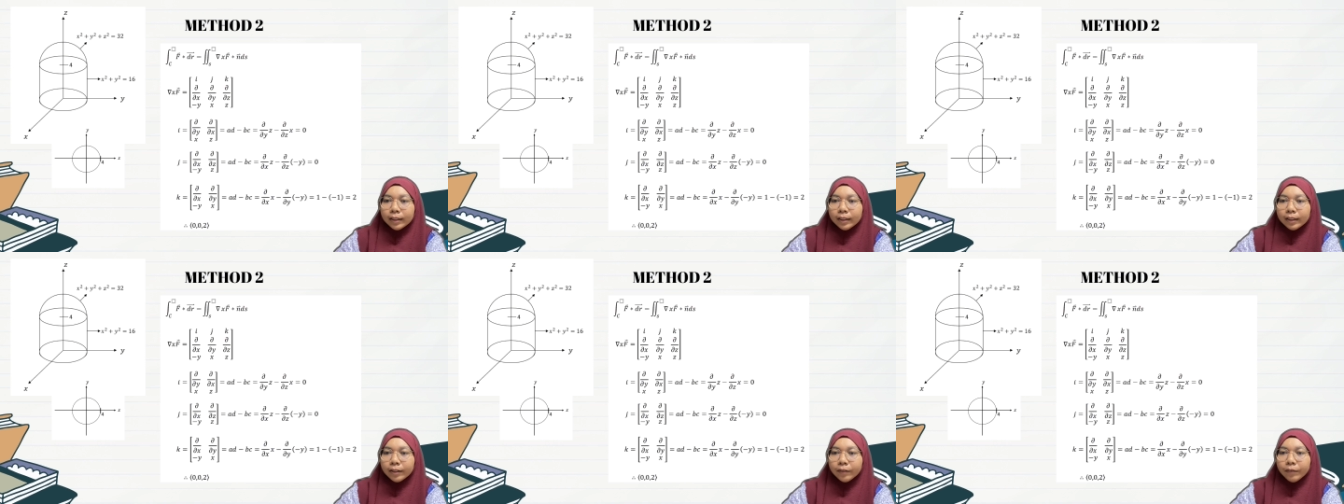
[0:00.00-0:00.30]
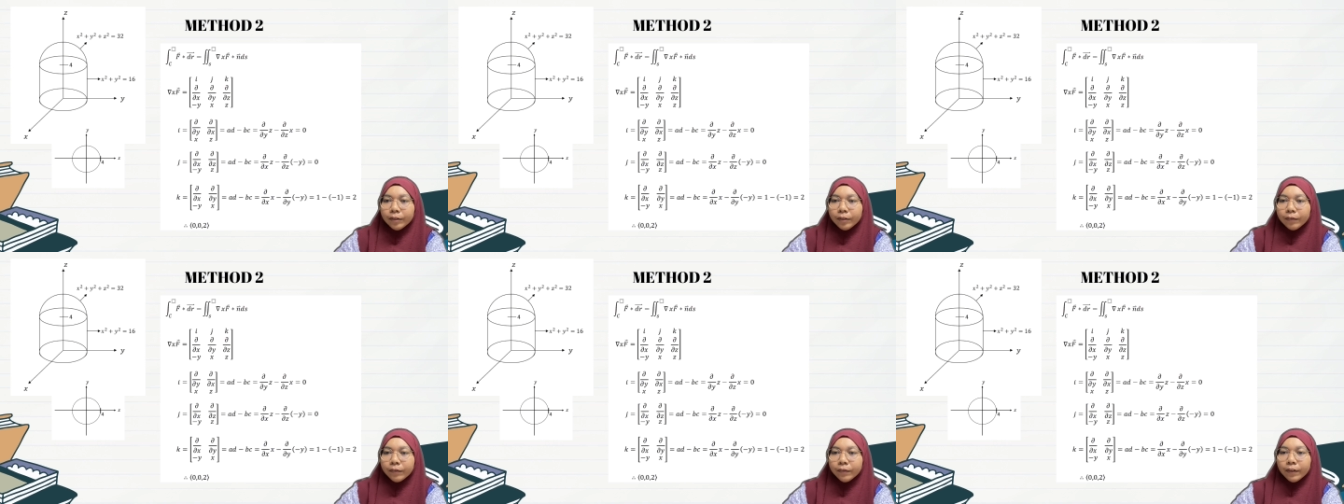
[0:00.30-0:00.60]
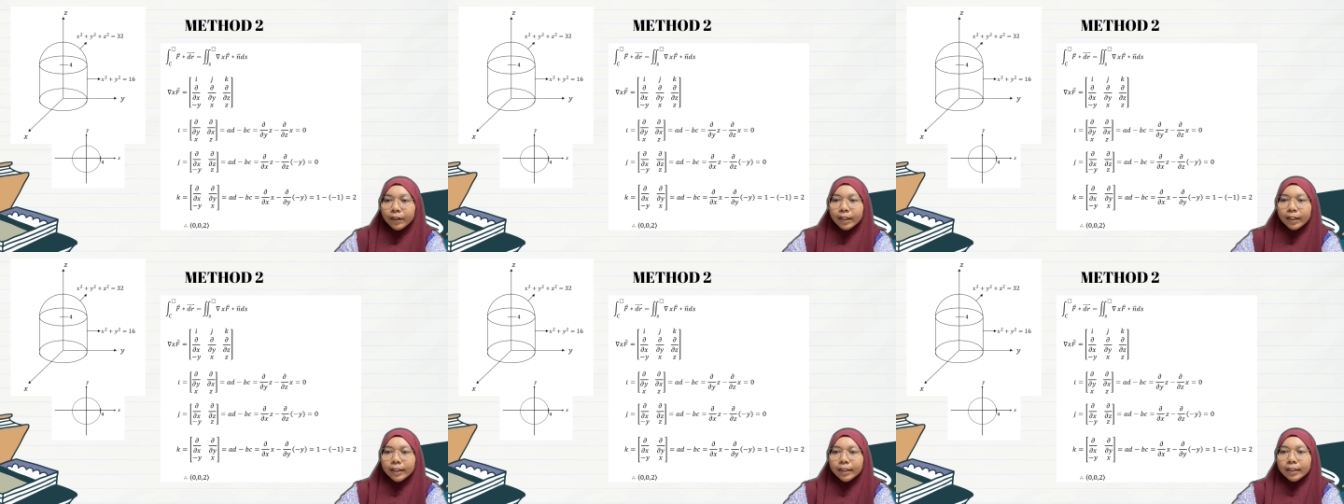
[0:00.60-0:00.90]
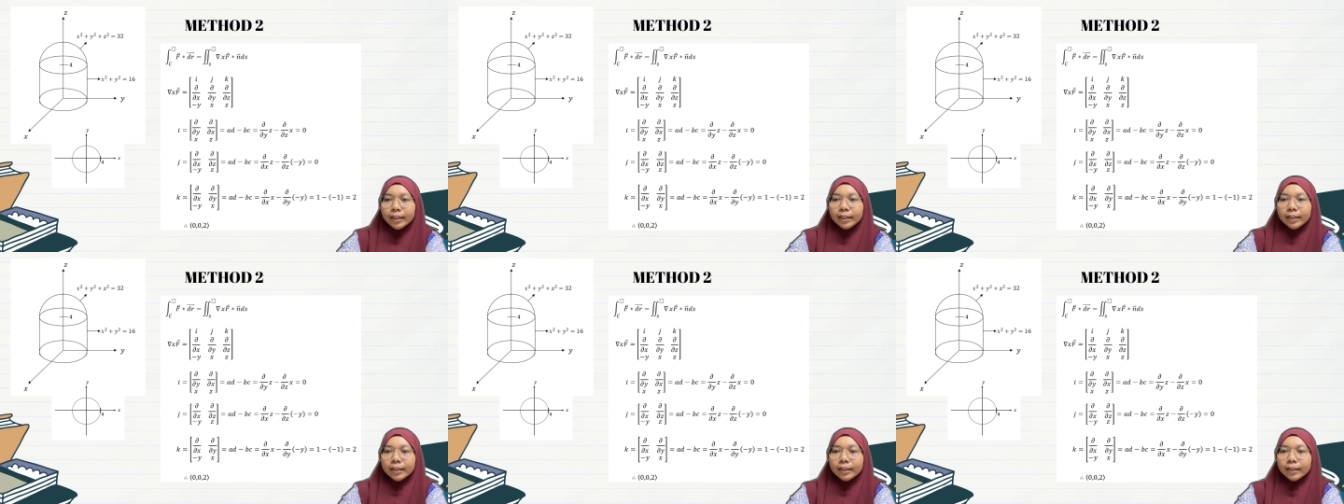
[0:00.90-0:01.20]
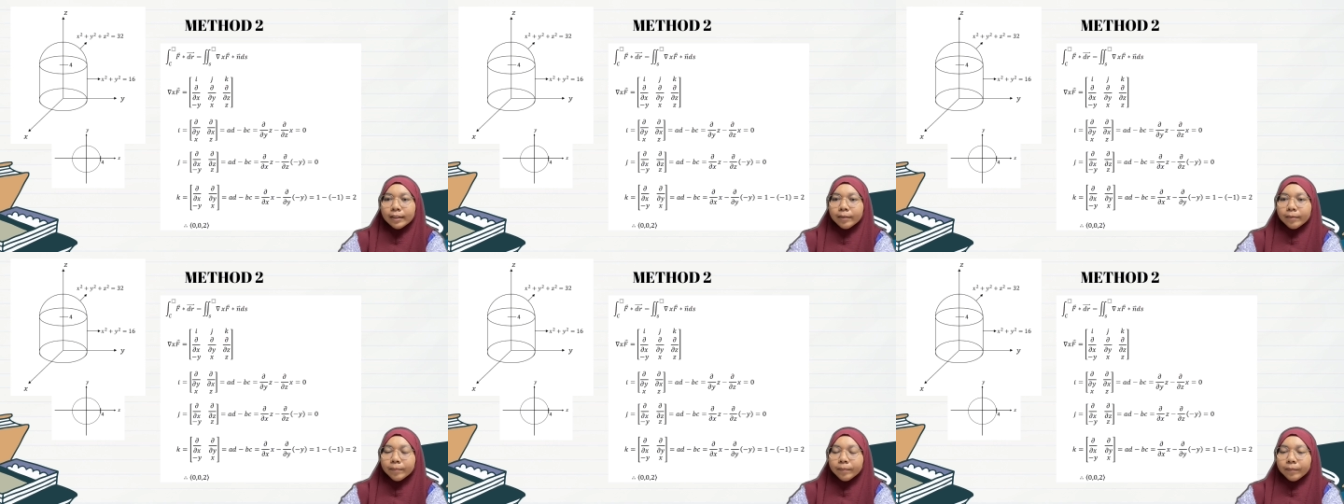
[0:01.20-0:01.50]
we find
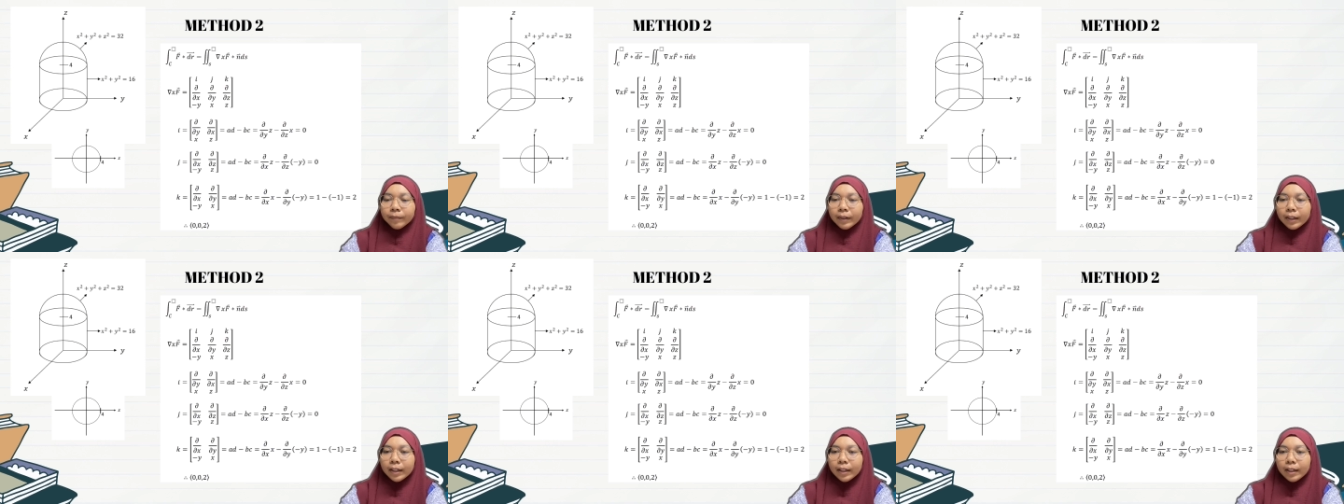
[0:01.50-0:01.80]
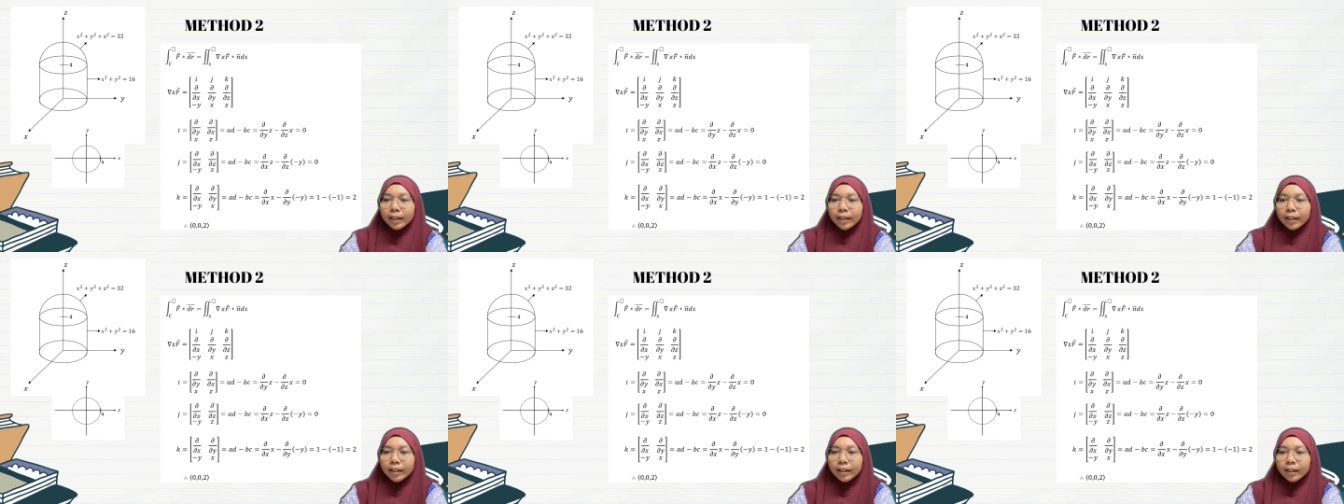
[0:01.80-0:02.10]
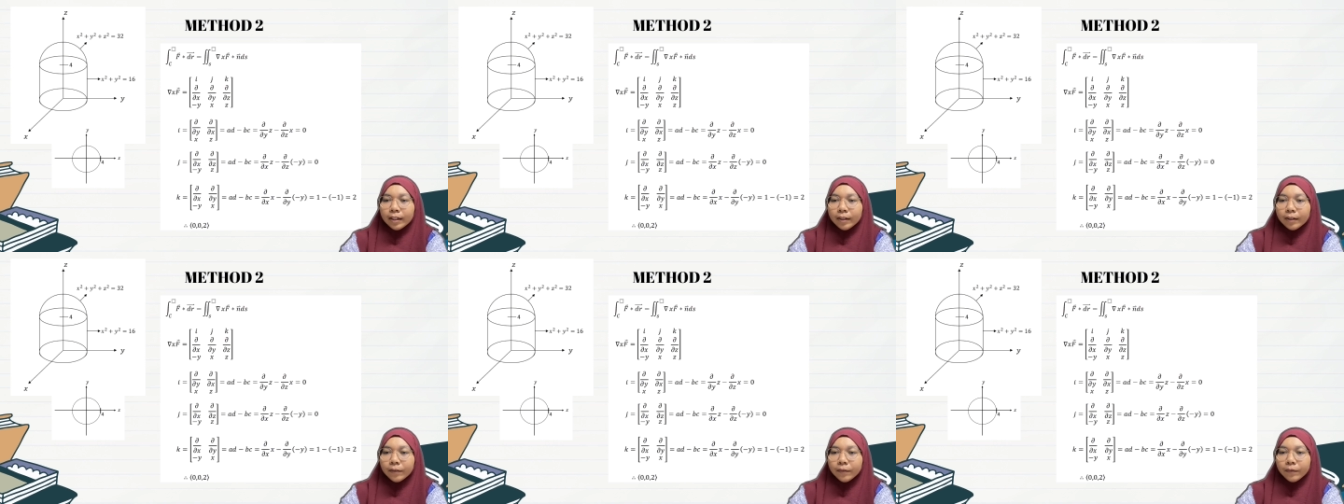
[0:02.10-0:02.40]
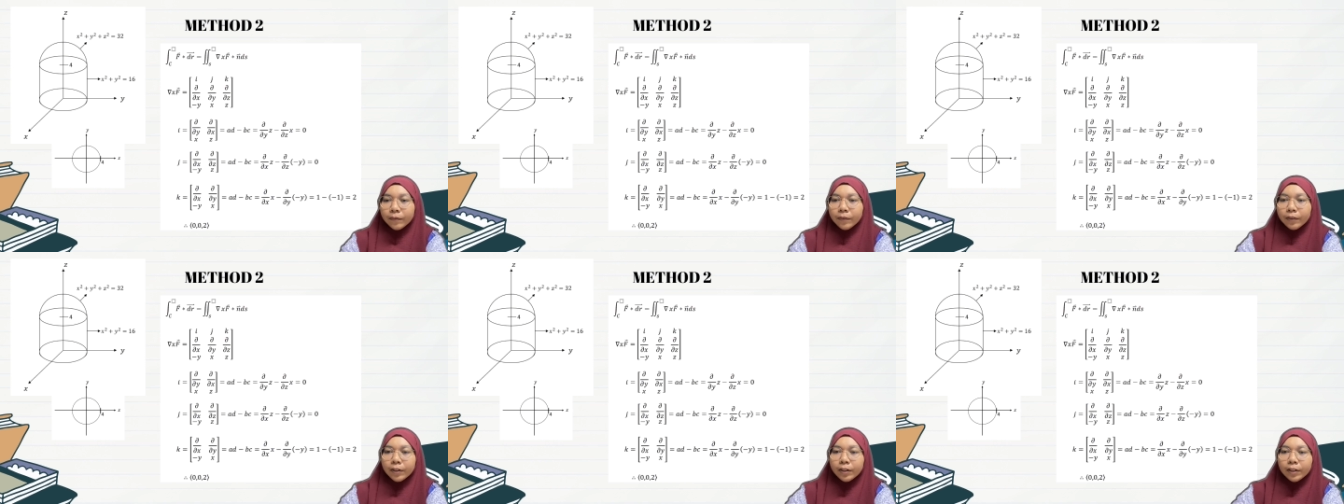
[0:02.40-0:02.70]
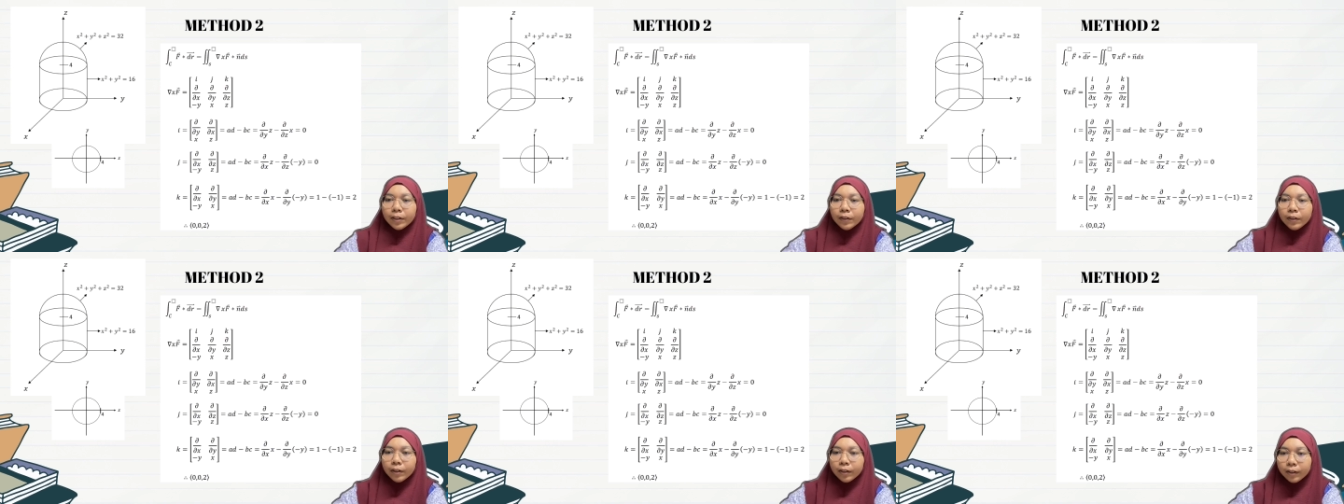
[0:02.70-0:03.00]
the
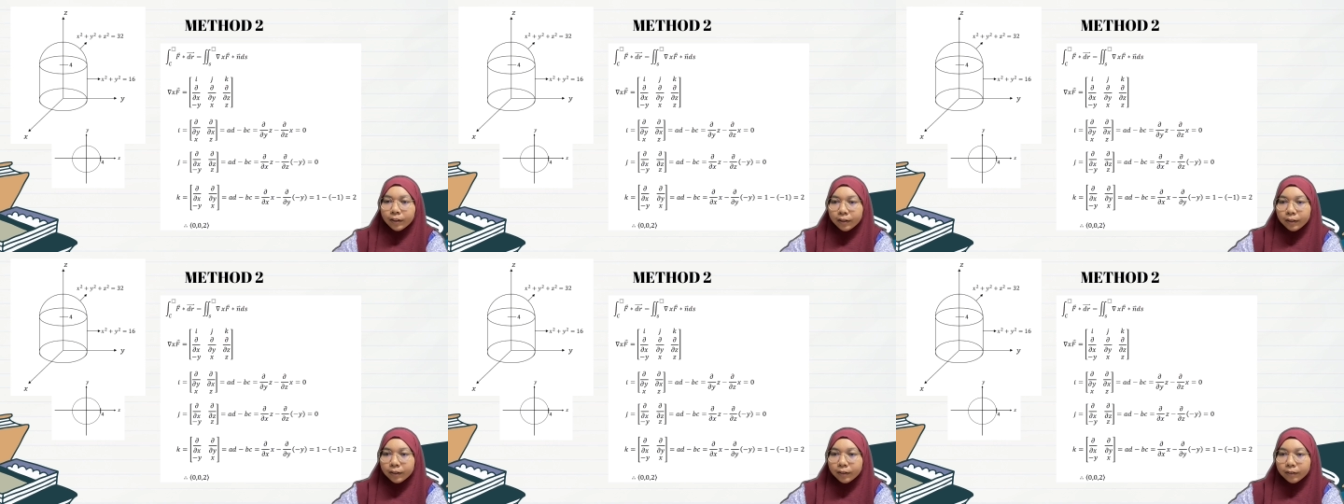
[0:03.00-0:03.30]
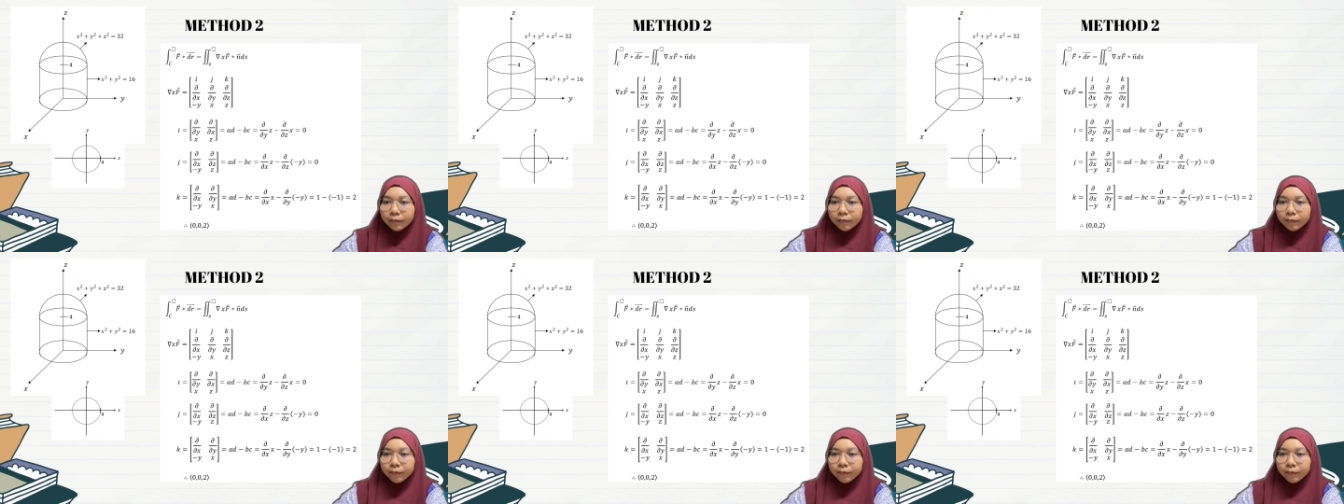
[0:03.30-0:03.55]
value of